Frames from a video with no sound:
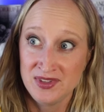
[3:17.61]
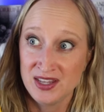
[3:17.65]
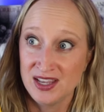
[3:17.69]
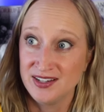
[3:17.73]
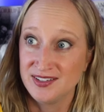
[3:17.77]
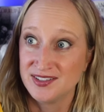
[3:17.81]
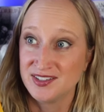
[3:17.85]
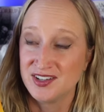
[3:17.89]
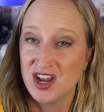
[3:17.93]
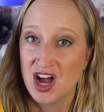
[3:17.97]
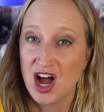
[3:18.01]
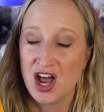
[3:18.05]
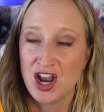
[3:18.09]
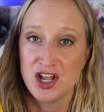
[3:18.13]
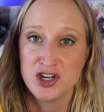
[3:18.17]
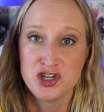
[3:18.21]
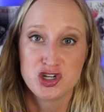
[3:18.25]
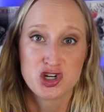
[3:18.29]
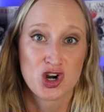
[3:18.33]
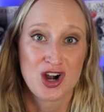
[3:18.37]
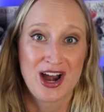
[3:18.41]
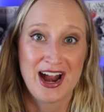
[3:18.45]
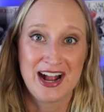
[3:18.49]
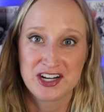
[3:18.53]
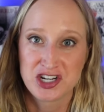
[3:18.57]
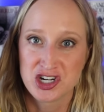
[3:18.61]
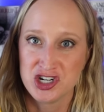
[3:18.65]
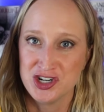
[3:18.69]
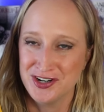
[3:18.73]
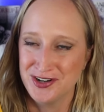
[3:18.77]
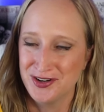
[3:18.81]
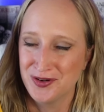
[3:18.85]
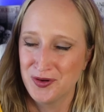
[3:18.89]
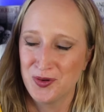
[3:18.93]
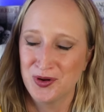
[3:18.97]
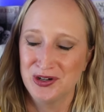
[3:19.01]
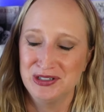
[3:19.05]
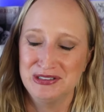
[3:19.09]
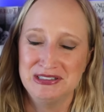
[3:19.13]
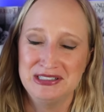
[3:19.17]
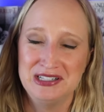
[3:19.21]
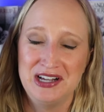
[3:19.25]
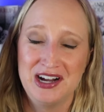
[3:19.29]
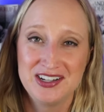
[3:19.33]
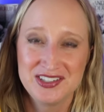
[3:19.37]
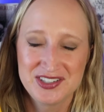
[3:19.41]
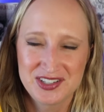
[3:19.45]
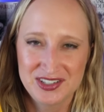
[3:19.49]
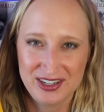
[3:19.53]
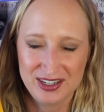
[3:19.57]
It's not attraction or
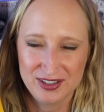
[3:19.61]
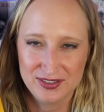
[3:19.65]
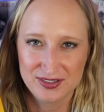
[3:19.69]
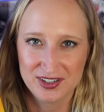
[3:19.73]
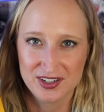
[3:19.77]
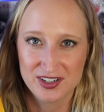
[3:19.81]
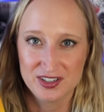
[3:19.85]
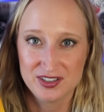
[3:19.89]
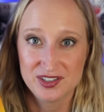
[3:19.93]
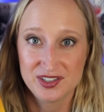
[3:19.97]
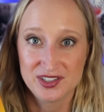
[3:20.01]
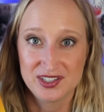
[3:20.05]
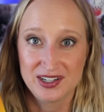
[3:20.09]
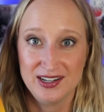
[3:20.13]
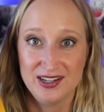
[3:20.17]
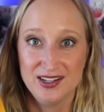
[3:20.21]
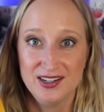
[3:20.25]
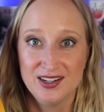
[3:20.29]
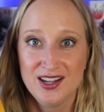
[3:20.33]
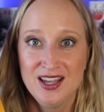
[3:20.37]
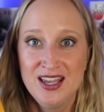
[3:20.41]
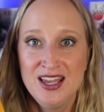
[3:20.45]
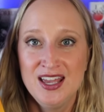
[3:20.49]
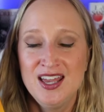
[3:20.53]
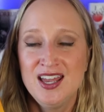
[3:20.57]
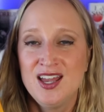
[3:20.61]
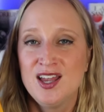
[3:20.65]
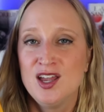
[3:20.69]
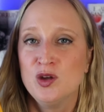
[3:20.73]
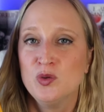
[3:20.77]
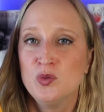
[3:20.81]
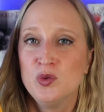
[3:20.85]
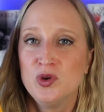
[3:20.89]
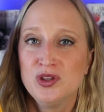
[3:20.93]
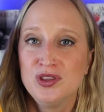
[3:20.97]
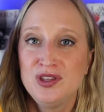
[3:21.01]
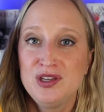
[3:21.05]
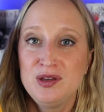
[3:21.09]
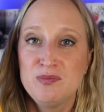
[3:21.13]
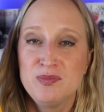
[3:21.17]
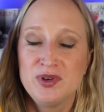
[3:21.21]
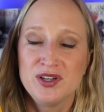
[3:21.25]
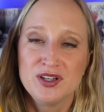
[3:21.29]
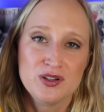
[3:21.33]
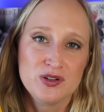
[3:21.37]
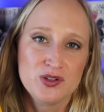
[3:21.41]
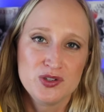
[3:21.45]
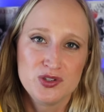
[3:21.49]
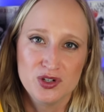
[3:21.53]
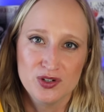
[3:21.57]
lust at first sight. It really
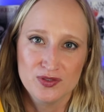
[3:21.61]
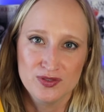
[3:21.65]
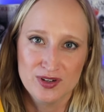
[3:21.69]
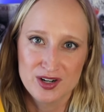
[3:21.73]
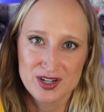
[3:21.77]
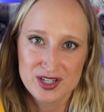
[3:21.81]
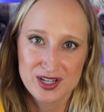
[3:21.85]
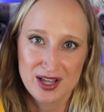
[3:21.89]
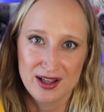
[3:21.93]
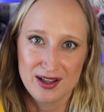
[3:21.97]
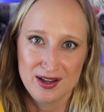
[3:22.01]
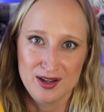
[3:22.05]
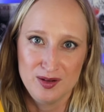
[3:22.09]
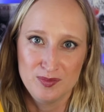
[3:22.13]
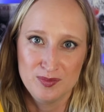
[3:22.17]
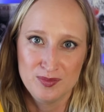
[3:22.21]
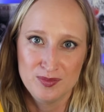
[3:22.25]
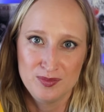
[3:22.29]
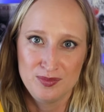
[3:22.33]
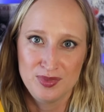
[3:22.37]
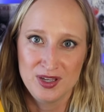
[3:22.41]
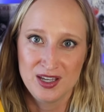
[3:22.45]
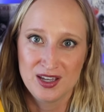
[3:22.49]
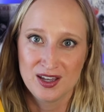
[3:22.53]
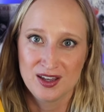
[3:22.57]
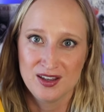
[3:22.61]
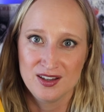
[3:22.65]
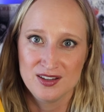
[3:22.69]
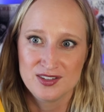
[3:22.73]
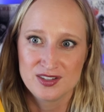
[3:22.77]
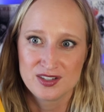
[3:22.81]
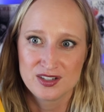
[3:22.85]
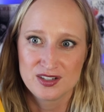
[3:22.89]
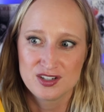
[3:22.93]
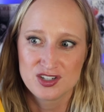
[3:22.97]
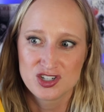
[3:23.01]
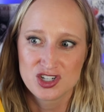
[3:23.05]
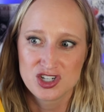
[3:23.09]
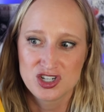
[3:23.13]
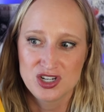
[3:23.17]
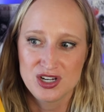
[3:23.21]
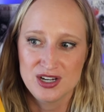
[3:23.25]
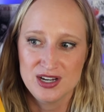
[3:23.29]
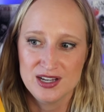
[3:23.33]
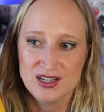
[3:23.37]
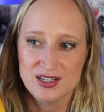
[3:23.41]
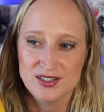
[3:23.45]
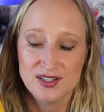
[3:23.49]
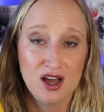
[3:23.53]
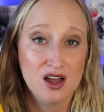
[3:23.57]
builds over time because
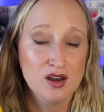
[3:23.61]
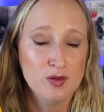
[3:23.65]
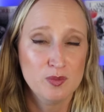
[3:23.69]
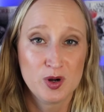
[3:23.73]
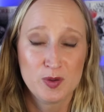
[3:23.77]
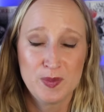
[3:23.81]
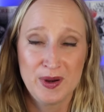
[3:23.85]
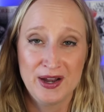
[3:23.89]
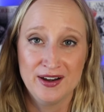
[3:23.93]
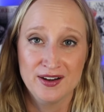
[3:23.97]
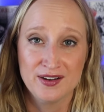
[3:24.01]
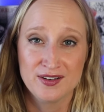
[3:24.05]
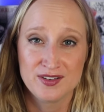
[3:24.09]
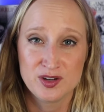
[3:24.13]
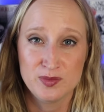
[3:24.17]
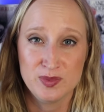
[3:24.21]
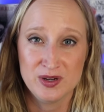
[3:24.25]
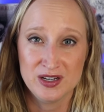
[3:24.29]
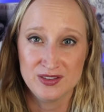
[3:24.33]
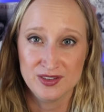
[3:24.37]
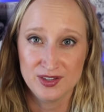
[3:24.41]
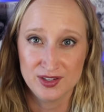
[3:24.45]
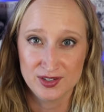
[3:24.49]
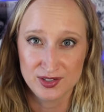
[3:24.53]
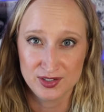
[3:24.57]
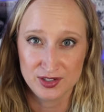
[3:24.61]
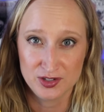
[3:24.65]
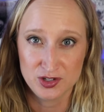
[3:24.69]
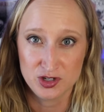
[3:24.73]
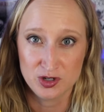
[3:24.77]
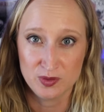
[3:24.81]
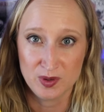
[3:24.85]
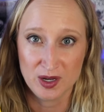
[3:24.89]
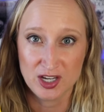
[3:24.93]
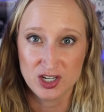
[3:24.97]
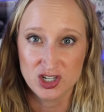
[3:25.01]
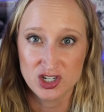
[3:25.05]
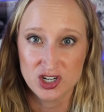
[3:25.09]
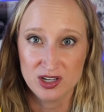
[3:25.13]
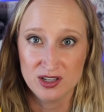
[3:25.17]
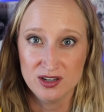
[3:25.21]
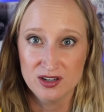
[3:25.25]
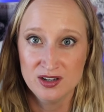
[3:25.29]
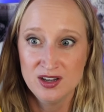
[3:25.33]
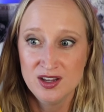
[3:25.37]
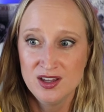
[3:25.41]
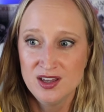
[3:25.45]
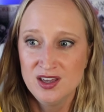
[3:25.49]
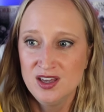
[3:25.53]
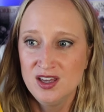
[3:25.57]
she is unprepared to be in this
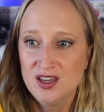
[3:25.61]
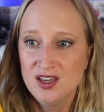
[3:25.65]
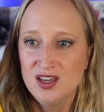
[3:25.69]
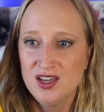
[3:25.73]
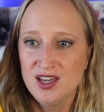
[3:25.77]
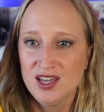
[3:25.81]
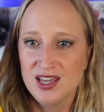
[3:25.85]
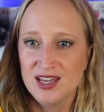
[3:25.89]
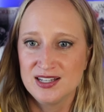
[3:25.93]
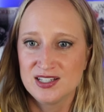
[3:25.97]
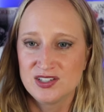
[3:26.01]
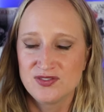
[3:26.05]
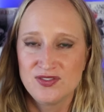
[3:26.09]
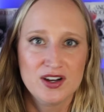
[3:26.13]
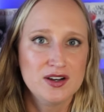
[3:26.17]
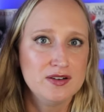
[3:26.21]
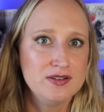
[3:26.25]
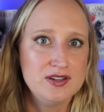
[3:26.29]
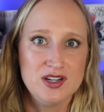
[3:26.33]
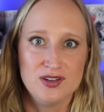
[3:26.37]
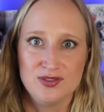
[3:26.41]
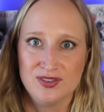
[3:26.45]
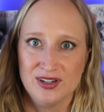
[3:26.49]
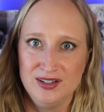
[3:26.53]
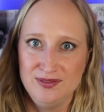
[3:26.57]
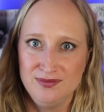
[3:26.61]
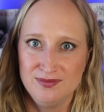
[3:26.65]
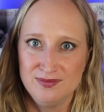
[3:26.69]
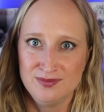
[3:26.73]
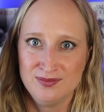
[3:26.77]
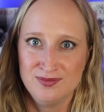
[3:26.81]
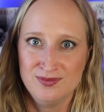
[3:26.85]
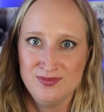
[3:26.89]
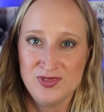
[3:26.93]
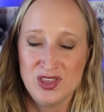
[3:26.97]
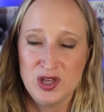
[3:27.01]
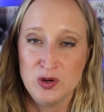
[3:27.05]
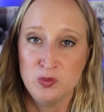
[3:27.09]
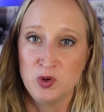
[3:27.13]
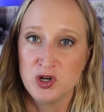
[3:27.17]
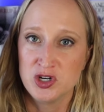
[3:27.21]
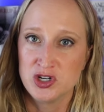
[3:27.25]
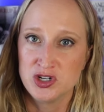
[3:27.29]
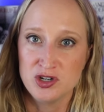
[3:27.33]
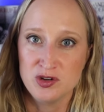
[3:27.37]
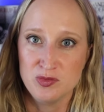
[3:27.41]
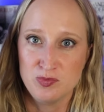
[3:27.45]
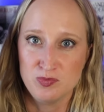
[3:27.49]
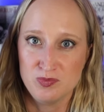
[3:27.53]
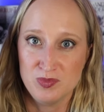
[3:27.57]
situation. It's very different than what
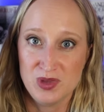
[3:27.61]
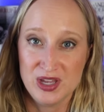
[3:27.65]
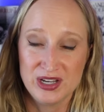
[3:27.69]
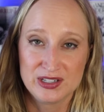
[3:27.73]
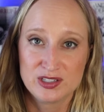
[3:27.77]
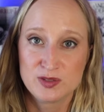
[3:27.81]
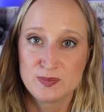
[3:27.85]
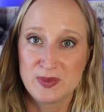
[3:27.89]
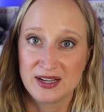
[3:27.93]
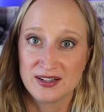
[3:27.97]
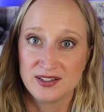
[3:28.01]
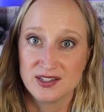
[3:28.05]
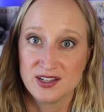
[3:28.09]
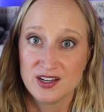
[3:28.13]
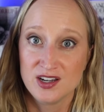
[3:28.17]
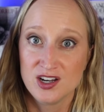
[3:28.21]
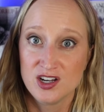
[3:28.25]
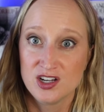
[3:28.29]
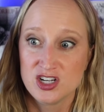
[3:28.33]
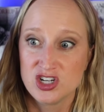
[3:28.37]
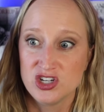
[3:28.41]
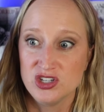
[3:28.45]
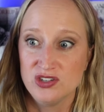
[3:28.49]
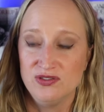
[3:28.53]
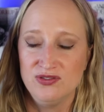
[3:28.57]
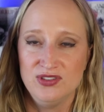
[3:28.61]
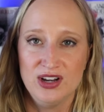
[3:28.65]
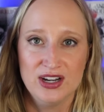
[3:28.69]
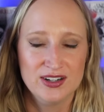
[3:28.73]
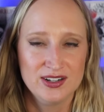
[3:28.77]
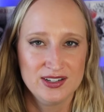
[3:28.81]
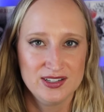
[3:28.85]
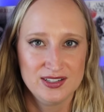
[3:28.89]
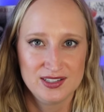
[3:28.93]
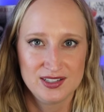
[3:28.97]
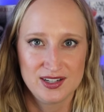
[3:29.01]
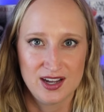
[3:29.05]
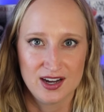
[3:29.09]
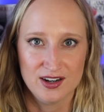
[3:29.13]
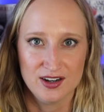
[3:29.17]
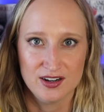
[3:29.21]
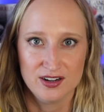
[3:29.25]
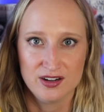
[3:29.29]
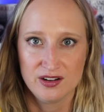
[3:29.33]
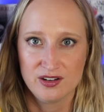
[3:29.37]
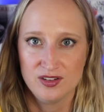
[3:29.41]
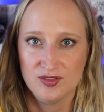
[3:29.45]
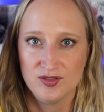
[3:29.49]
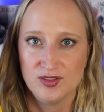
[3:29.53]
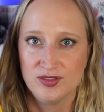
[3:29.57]
she expected. She's very
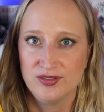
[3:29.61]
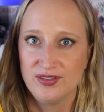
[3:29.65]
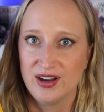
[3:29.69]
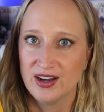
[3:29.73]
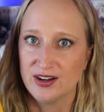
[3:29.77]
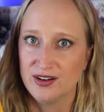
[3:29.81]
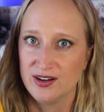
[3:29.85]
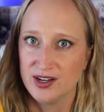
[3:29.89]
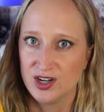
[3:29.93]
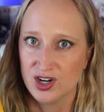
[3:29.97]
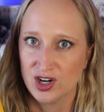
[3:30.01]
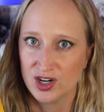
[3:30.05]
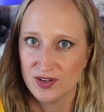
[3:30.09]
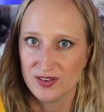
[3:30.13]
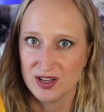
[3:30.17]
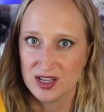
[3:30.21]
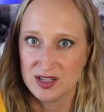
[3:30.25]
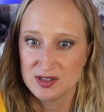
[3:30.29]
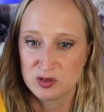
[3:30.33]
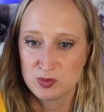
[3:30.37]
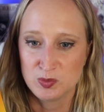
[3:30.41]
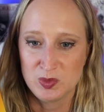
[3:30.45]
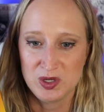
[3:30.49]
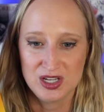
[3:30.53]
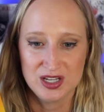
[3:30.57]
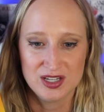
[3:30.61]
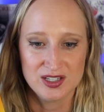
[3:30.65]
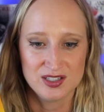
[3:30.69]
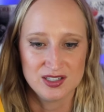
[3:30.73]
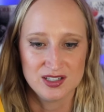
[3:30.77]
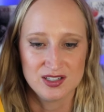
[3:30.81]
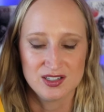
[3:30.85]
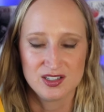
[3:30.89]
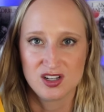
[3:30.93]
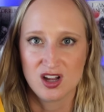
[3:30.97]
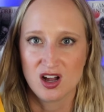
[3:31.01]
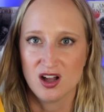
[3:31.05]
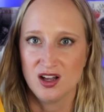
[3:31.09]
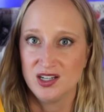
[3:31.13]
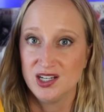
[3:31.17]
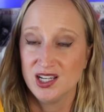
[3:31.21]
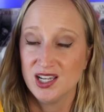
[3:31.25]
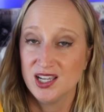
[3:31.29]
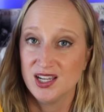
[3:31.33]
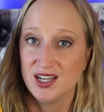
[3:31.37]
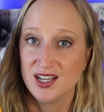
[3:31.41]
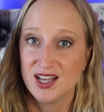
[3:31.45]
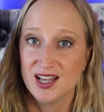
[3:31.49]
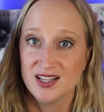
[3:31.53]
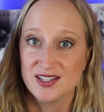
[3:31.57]
scared, very nervous because this god
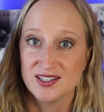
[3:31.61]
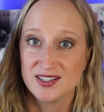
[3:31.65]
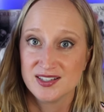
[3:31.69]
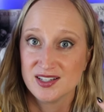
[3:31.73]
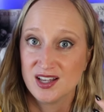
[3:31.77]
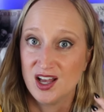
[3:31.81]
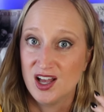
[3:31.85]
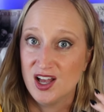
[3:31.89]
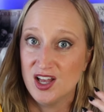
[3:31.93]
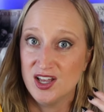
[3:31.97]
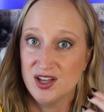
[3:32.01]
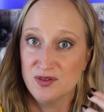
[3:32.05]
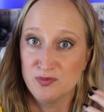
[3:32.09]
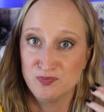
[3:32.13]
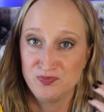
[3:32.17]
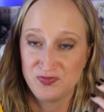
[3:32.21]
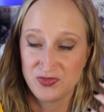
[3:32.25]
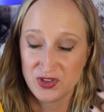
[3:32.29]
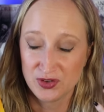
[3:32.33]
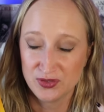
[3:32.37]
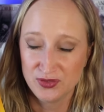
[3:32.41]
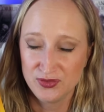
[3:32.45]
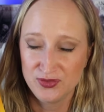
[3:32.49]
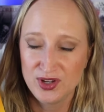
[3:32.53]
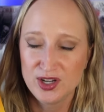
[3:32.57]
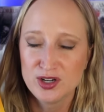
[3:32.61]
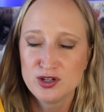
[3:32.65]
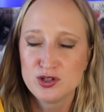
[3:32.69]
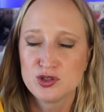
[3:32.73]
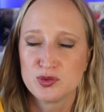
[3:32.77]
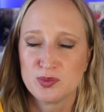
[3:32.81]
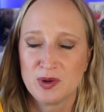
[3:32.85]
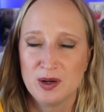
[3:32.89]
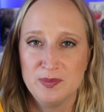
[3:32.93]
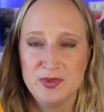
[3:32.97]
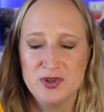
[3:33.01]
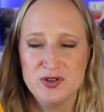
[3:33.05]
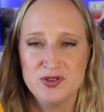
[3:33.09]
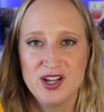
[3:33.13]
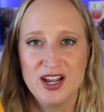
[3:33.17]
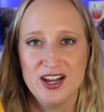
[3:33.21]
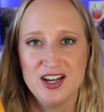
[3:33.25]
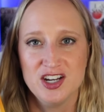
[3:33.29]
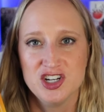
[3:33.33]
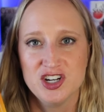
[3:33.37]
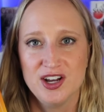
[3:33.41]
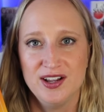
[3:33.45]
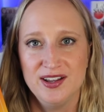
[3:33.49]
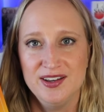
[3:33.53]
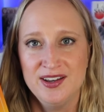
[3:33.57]
king has a fierce
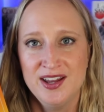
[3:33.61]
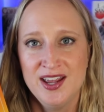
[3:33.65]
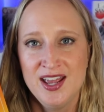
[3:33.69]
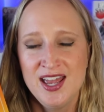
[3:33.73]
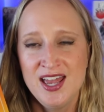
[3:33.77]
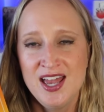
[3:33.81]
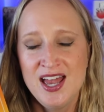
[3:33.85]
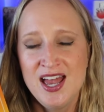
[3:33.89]
reputation.